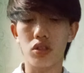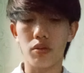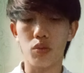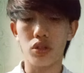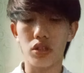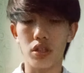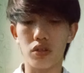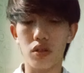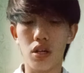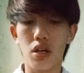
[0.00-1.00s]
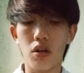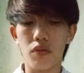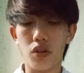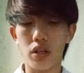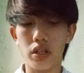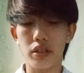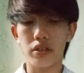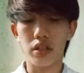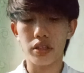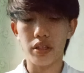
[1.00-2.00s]
430 mm
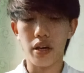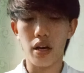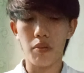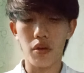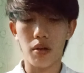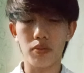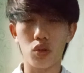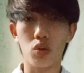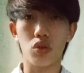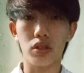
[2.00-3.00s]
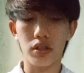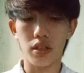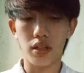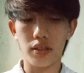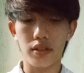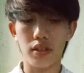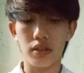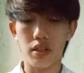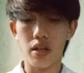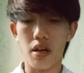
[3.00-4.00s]
to 660 mm. The
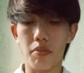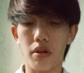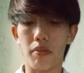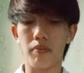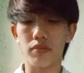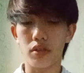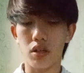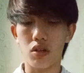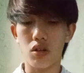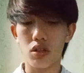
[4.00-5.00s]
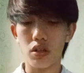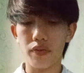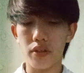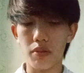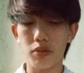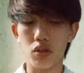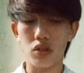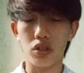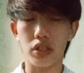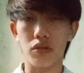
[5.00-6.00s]
color of the absorption is
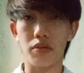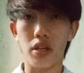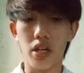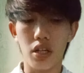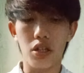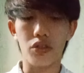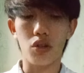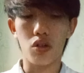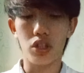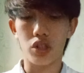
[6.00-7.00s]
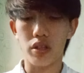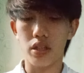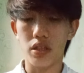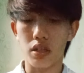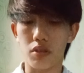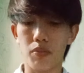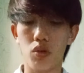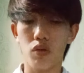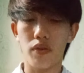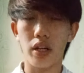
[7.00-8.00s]
orange-red and blue-violet light.
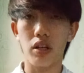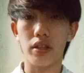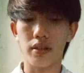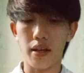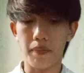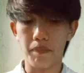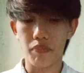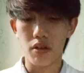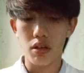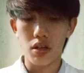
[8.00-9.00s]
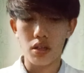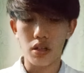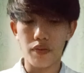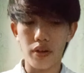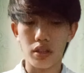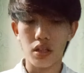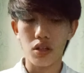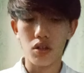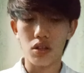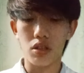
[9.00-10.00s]
Reflecting color reflects a
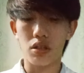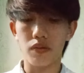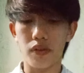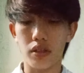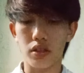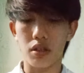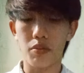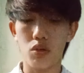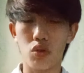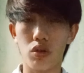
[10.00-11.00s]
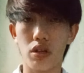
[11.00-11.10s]
blue-green color.